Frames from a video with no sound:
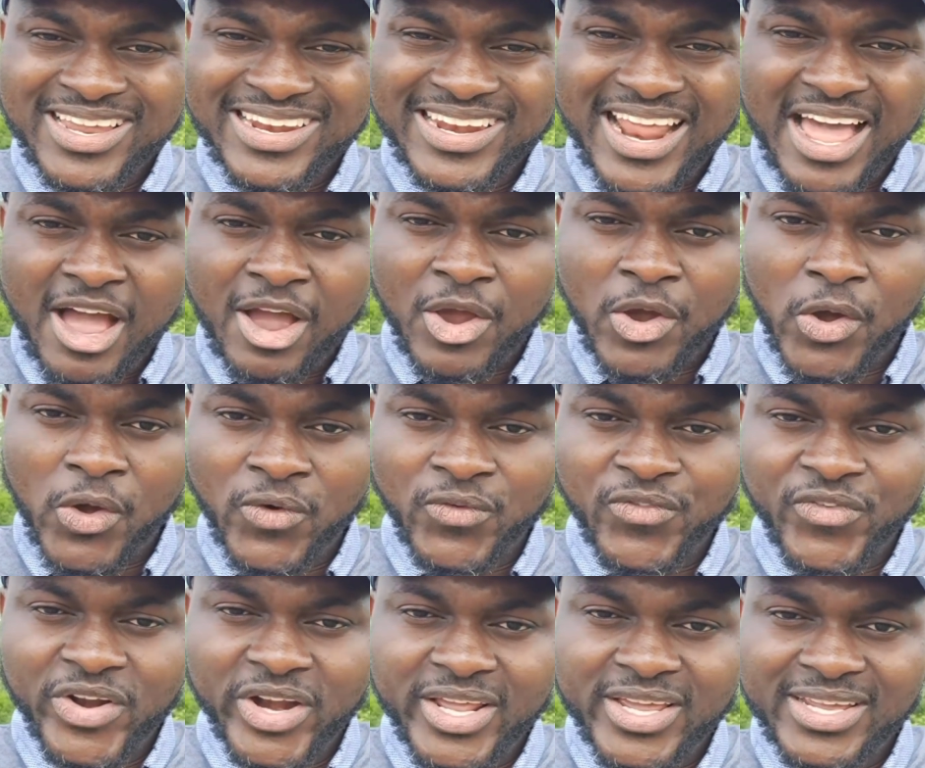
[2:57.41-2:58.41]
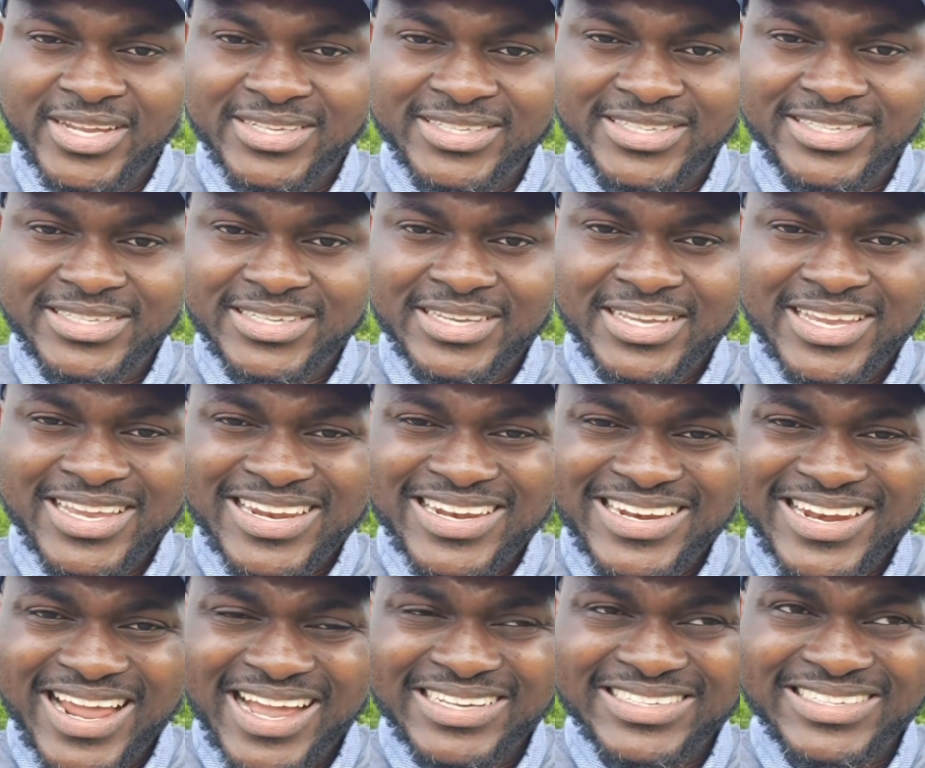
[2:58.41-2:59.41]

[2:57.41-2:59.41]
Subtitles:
that conflict, that